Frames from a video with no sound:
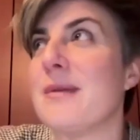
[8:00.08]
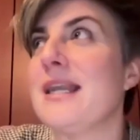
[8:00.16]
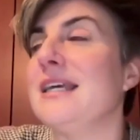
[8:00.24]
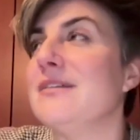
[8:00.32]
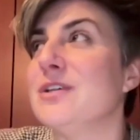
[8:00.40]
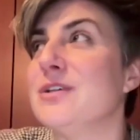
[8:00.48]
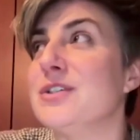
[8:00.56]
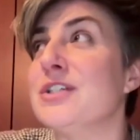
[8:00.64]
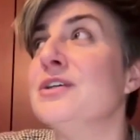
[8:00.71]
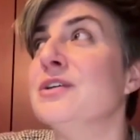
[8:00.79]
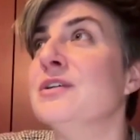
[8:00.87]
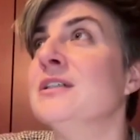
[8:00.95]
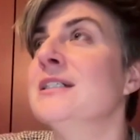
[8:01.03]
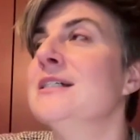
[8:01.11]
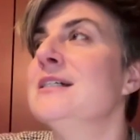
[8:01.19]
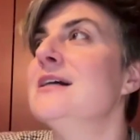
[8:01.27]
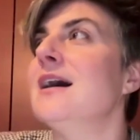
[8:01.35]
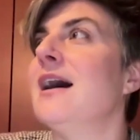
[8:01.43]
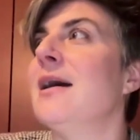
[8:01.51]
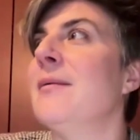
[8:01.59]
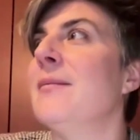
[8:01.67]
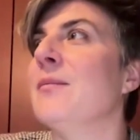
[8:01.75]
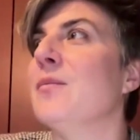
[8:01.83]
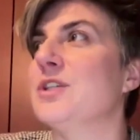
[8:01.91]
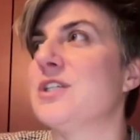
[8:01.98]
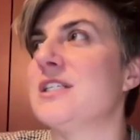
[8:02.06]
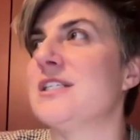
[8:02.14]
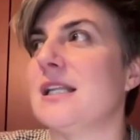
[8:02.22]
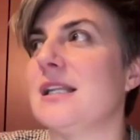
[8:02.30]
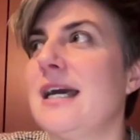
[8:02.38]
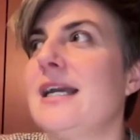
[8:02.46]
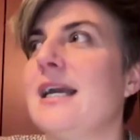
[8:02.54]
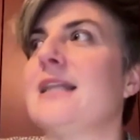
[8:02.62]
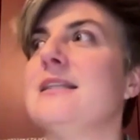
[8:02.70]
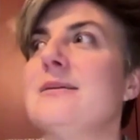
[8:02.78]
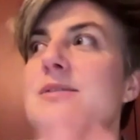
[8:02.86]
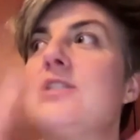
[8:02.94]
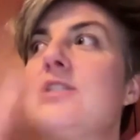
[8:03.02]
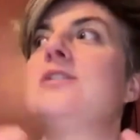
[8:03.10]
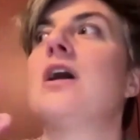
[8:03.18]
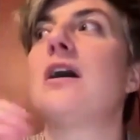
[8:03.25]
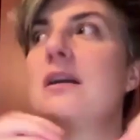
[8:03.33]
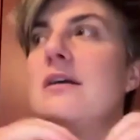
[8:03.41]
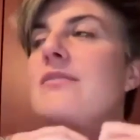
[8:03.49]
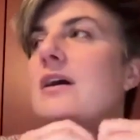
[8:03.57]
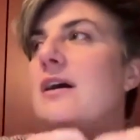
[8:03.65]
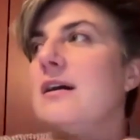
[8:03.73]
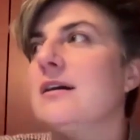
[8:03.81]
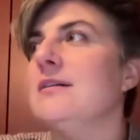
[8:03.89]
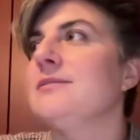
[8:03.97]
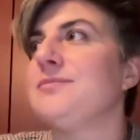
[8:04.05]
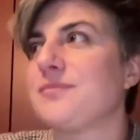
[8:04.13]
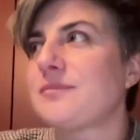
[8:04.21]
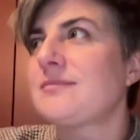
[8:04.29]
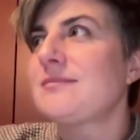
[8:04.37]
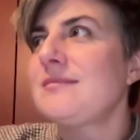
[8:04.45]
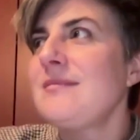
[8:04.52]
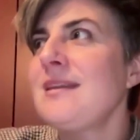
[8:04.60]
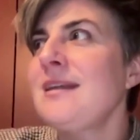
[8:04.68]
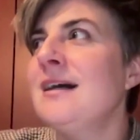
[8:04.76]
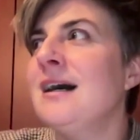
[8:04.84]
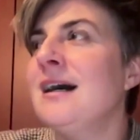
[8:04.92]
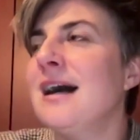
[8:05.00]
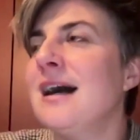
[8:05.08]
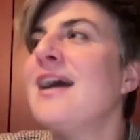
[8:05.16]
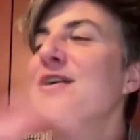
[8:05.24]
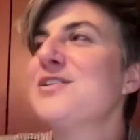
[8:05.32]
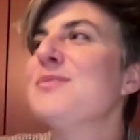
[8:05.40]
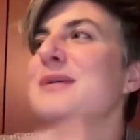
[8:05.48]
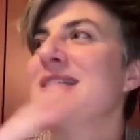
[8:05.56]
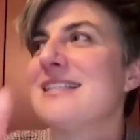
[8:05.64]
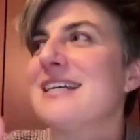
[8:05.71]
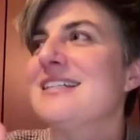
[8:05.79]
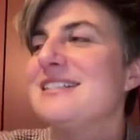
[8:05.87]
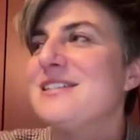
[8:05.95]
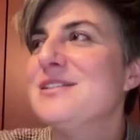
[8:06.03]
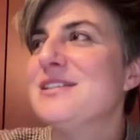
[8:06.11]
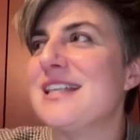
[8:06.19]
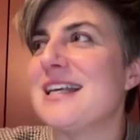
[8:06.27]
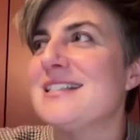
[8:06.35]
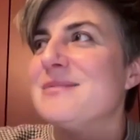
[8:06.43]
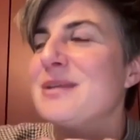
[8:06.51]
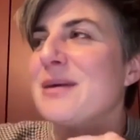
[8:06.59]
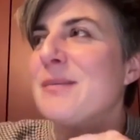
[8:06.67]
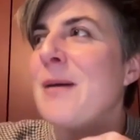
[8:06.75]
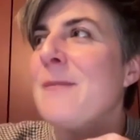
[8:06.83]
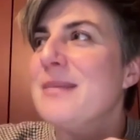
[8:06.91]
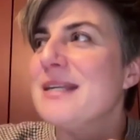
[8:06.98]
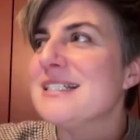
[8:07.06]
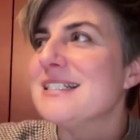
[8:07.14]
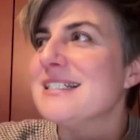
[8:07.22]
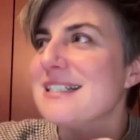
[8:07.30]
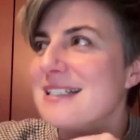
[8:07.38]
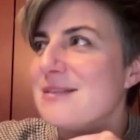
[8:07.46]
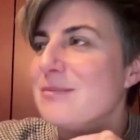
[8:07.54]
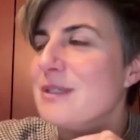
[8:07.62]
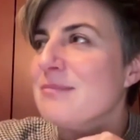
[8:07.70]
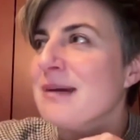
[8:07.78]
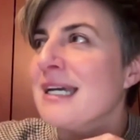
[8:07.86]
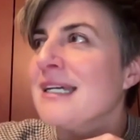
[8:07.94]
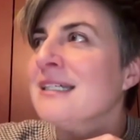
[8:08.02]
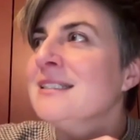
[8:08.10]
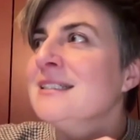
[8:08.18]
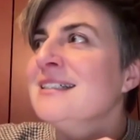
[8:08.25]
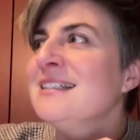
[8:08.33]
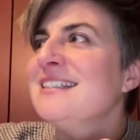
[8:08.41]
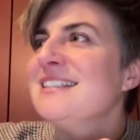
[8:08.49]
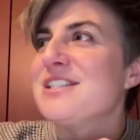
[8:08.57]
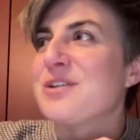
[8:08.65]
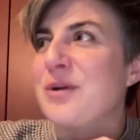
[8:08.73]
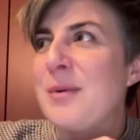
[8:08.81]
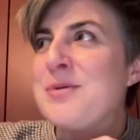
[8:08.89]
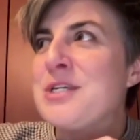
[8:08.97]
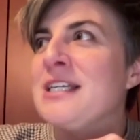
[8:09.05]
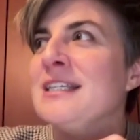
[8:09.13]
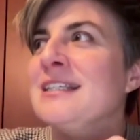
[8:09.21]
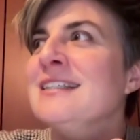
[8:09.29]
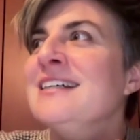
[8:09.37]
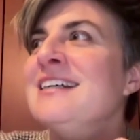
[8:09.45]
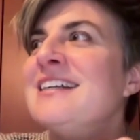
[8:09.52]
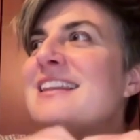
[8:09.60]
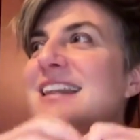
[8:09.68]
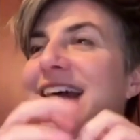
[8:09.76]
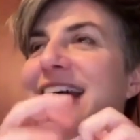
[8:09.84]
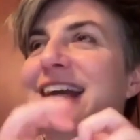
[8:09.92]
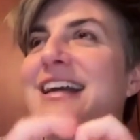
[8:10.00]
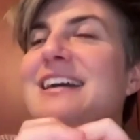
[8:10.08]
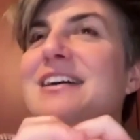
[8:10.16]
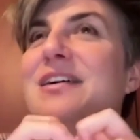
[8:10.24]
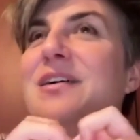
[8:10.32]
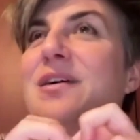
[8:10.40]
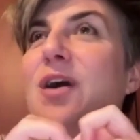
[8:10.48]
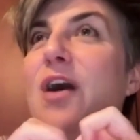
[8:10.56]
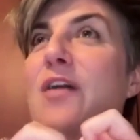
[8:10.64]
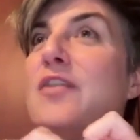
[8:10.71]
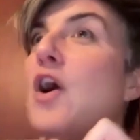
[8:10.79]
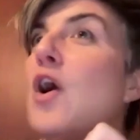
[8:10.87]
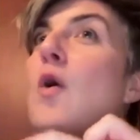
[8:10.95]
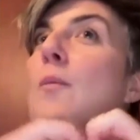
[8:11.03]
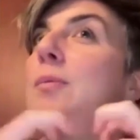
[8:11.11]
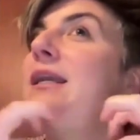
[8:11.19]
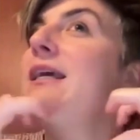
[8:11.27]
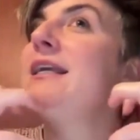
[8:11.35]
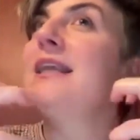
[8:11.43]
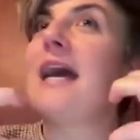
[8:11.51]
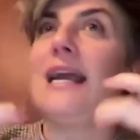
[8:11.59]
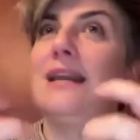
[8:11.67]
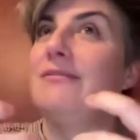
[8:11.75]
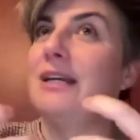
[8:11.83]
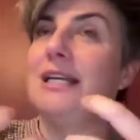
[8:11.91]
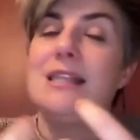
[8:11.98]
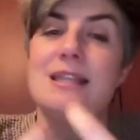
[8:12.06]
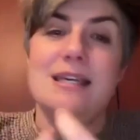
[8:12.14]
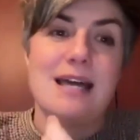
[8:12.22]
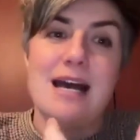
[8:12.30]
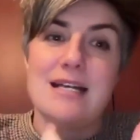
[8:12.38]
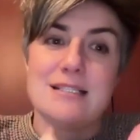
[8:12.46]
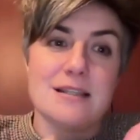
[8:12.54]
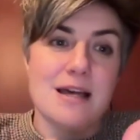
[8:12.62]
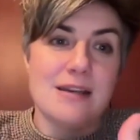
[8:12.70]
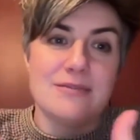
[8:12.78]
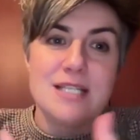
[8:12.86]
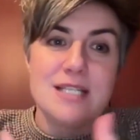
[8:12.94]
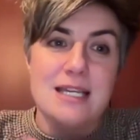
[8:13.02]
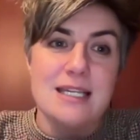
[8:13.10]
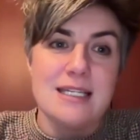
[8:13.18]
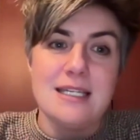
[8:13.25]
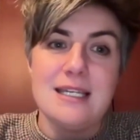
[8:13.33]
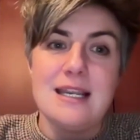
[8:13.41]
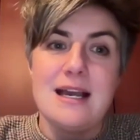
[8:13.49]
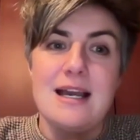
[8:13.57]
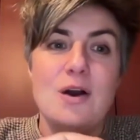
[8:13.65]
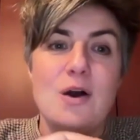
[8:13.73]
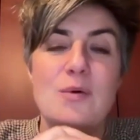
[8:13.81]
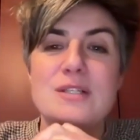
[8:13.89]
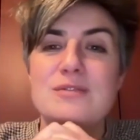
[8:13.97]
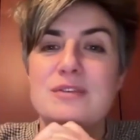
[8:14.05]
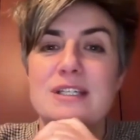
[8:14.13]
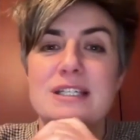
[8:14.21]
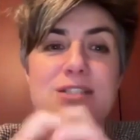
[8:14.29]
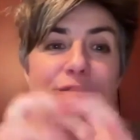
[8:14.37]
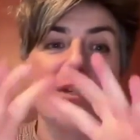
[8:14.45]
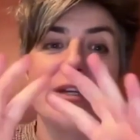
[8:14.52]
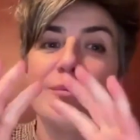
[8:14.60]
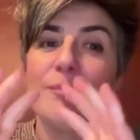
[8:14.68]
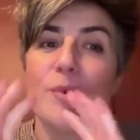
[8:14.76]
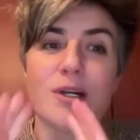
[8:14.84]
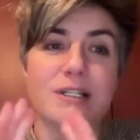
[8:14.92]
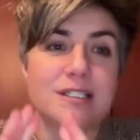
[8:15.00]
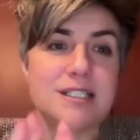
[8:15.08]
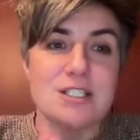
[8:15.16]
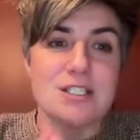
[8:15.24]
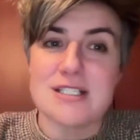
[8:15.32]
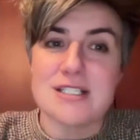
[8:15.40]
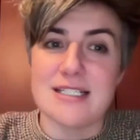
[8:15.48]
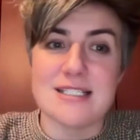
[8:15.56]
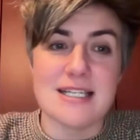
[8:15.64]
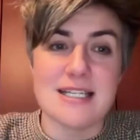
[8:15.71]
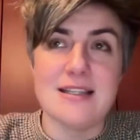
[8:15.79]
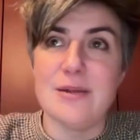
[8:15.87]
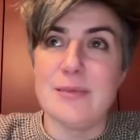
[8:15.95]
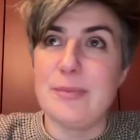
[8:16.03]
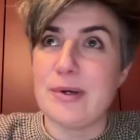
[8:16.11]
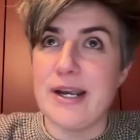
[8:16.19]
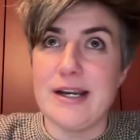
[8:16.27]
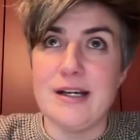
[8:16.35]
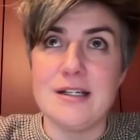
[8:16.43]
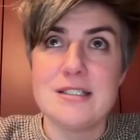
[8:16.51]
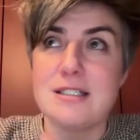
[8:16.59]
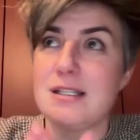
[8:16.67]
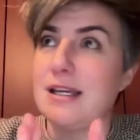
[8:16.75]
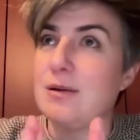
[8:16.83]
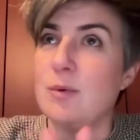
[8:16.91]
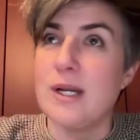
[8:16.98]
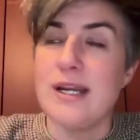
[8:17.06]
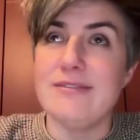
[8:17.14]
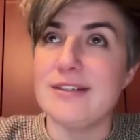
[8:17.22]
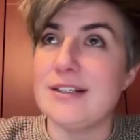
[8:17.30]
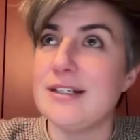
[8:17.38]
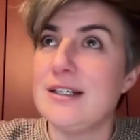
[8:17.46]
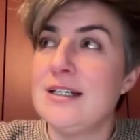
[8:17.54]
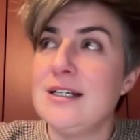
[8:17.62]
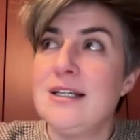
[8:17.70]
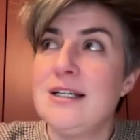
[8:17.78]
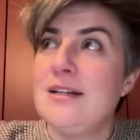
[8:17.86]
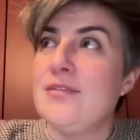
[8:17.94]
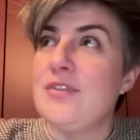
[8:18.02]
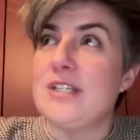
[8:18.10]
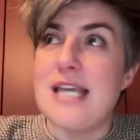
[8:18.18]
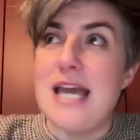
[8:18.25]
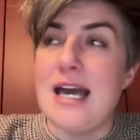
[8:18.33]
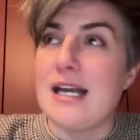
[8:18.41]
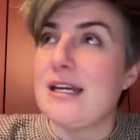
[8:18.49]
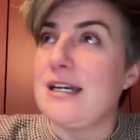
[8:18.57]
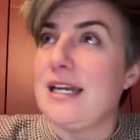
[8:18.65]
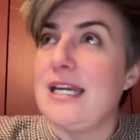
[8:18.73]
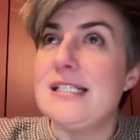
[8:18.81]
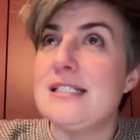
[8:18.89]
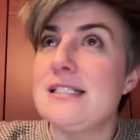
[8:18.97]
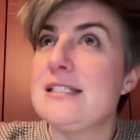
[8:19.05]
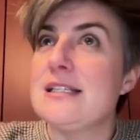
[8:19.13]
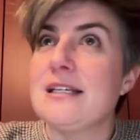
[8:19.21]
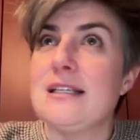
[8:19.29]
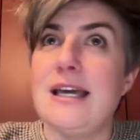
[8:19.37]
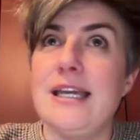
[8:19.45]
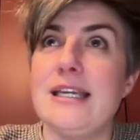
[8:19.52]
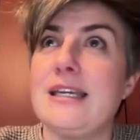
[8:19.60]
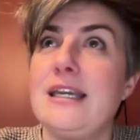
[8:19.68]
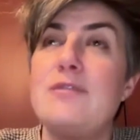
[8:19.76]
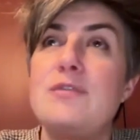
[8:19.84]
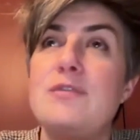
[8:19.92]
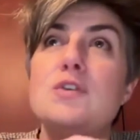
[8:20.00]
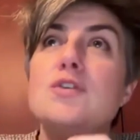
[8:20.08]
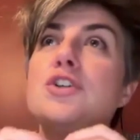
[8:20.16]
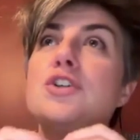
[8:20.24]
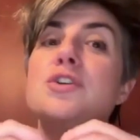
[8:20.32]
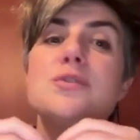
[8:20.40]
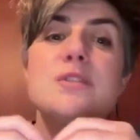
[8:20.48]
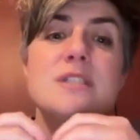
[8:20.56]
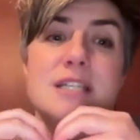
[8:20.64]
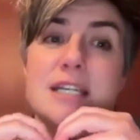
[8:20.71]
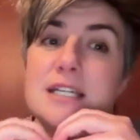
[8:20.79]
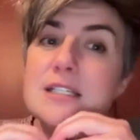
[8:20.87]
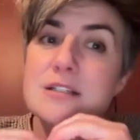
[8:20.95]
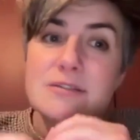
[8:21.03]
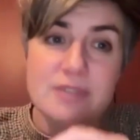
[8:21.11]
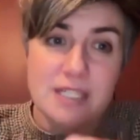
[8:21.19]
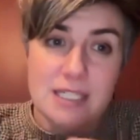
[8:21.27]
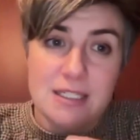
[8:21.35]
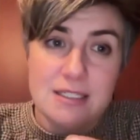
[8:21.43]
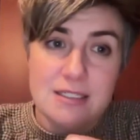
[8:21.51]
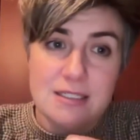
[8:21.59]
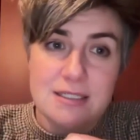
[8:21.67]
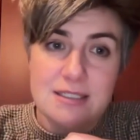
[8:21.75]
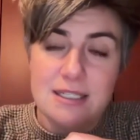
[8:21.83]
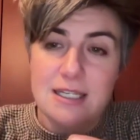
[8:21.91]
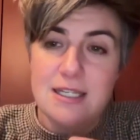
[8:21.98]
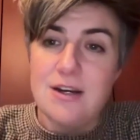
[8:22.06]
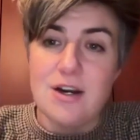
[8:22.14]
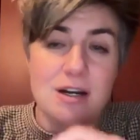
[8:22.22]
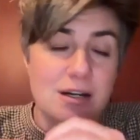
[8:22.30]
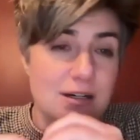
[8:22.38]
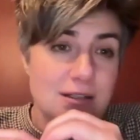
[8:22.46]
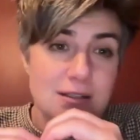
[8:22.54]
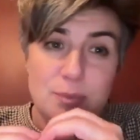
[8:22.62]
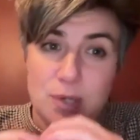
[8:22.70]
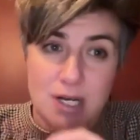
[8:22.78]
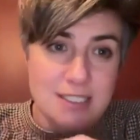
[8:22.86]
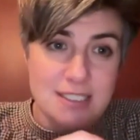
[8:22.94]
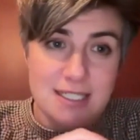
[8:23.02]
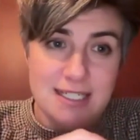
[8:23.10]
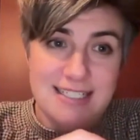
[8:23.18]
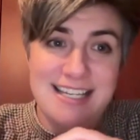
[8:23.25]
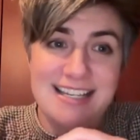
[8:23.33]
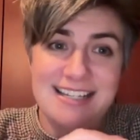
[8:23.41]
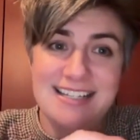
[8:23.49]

many of you do, um, which is that like at the start of our, uh, I also because I said something about mysticism in my description that like on the opening night of anything that has a lot of tech in it, I always feel like it's really important to just like say a little prayer to like whatever the tech is. Like if you choose to intervene in our project